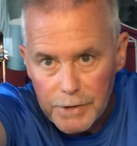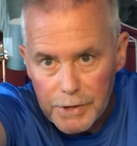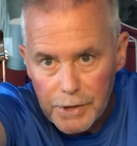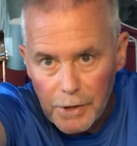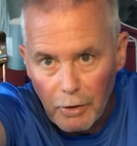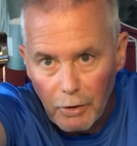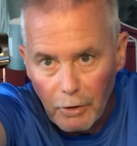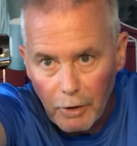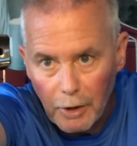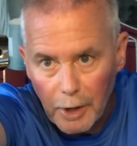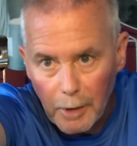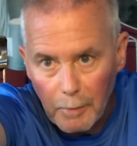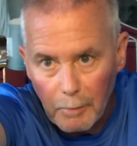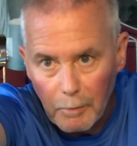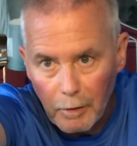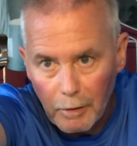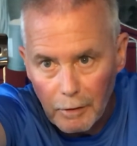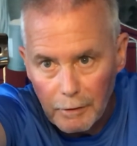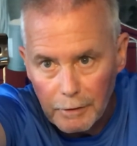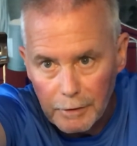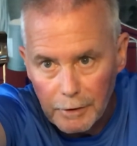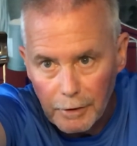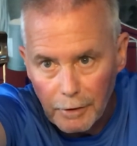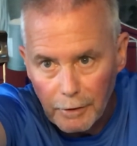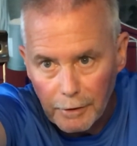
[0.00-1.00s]
serial
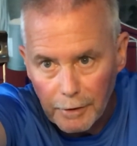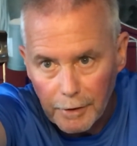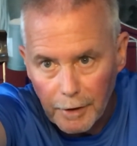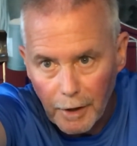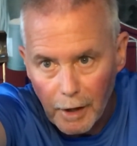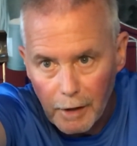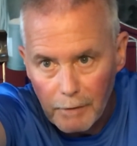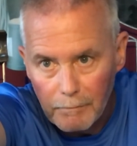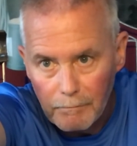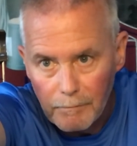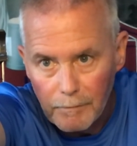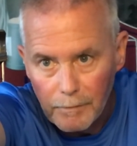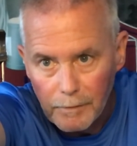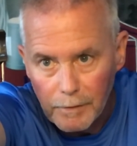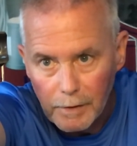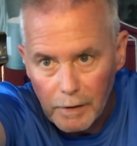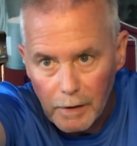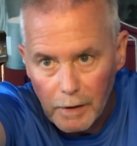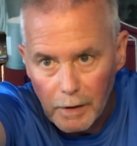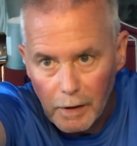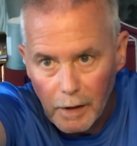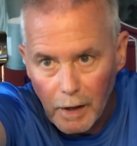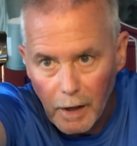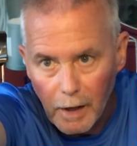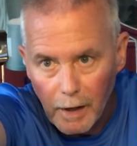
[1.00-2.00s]
number of your gun,
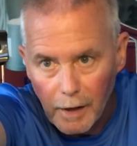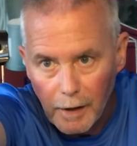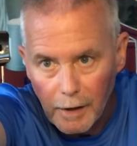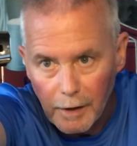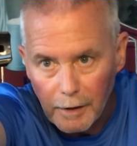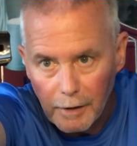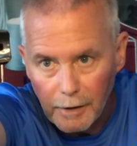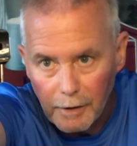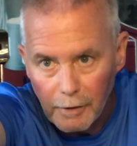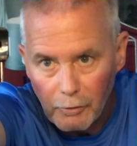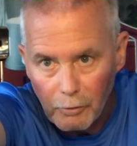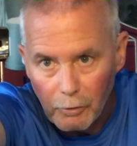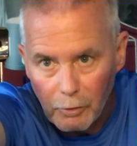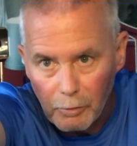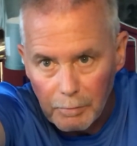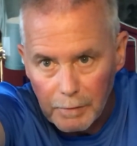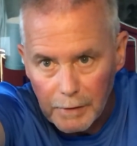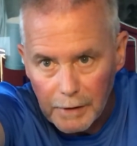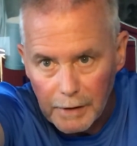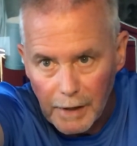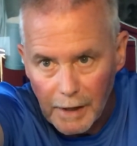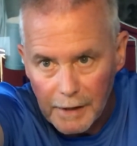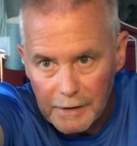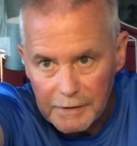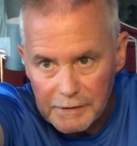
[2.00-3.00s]
and it will
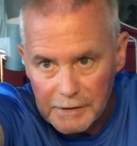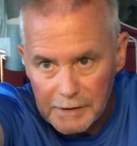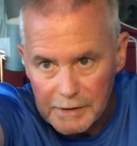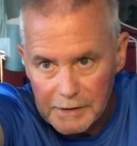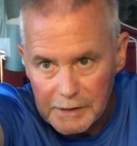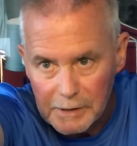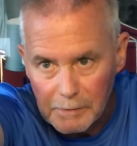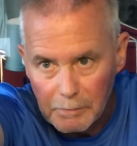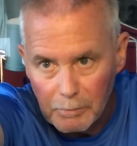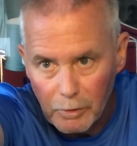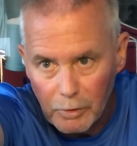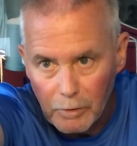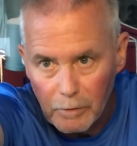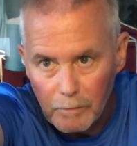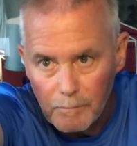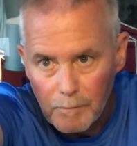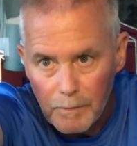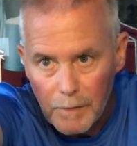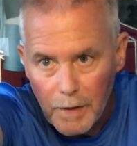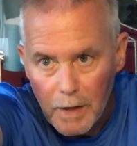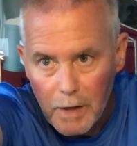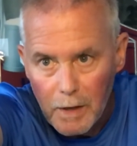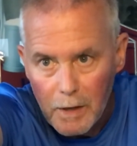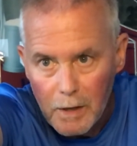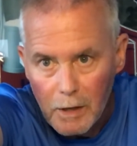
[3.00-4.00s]
be accessible
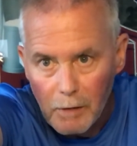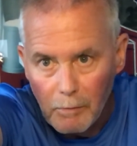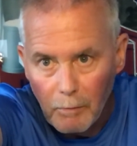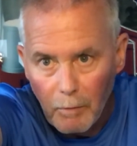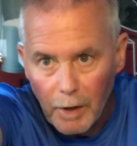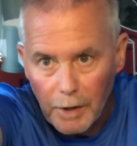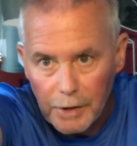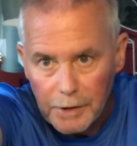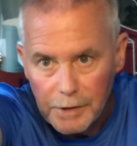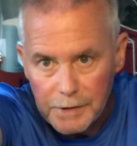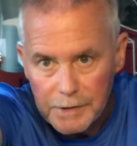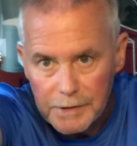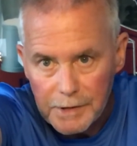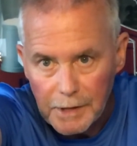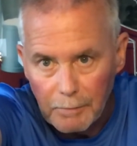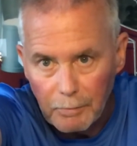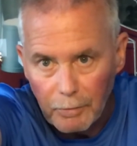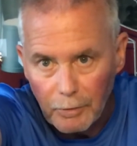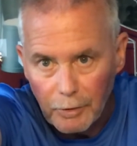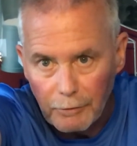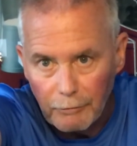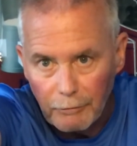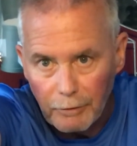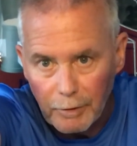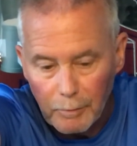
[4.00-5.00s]
by just
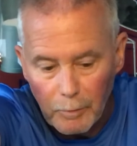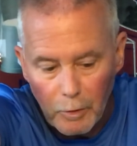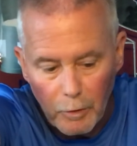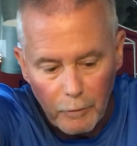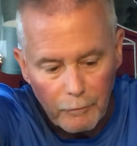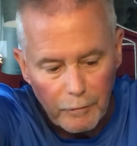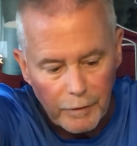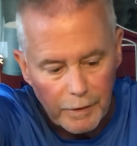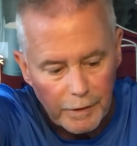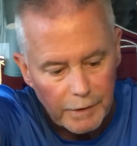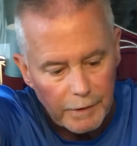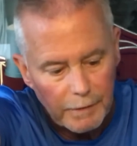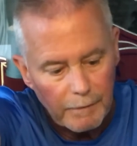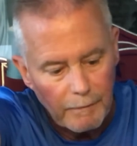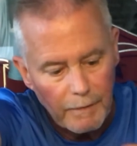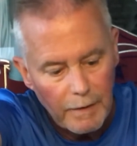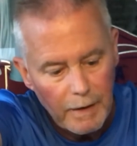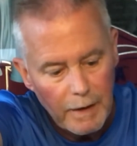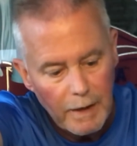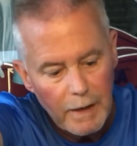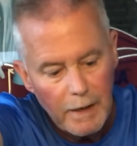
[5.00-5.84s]
simply removing